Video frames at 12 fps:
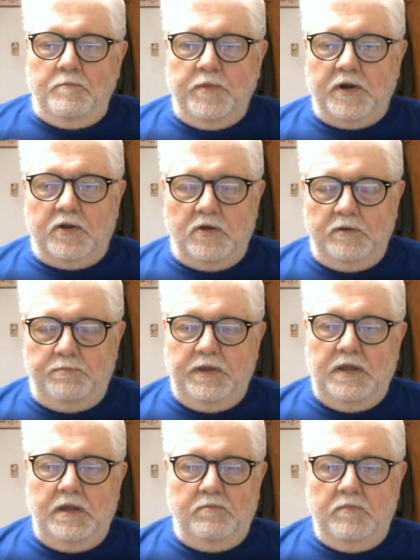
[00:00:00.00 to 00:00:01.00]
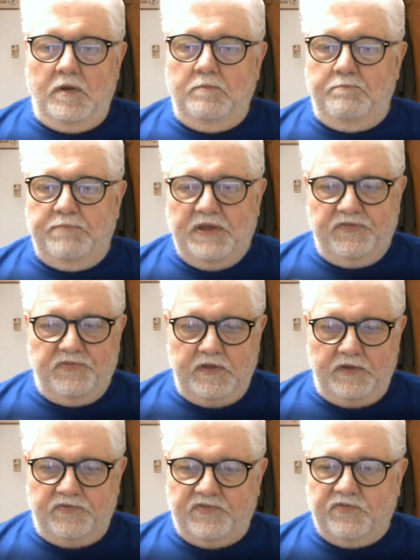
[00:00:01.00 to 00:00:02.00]
but it could be a
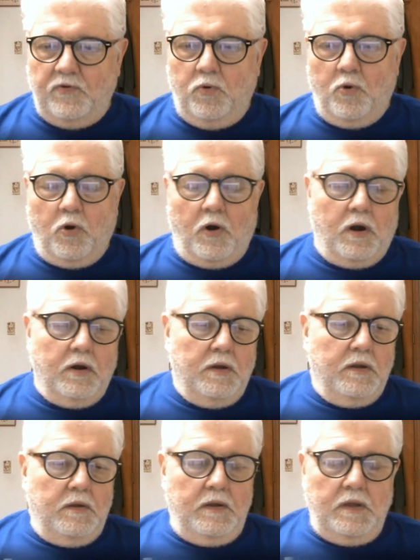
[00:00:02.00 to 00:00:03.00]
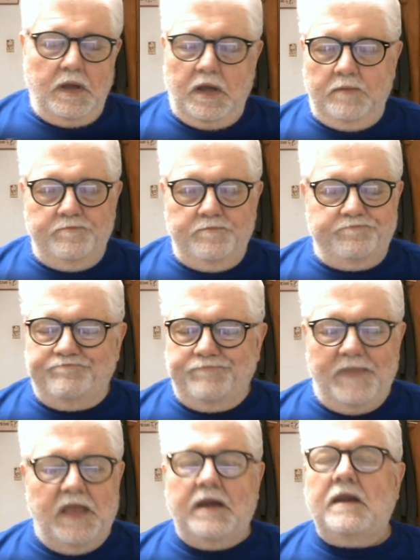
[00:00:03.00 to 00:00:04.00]
business or
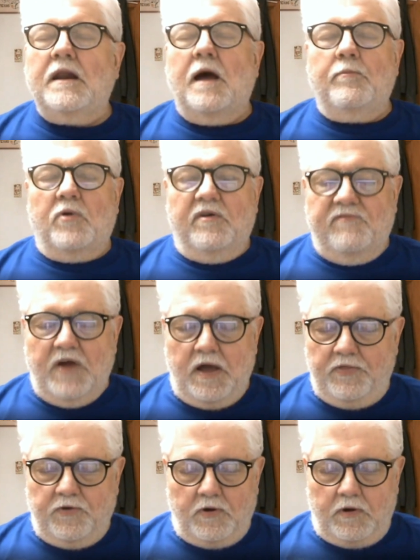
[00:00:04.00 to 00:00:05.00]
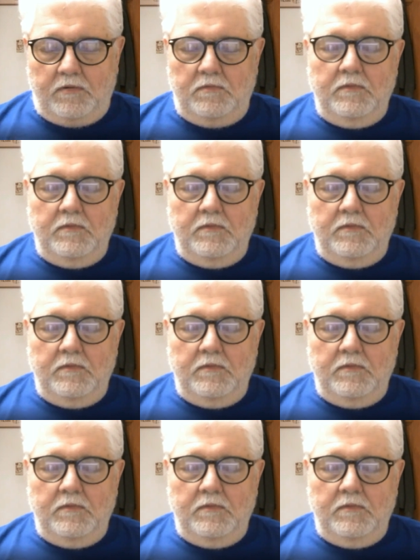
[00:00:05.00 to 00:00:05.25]
any number of other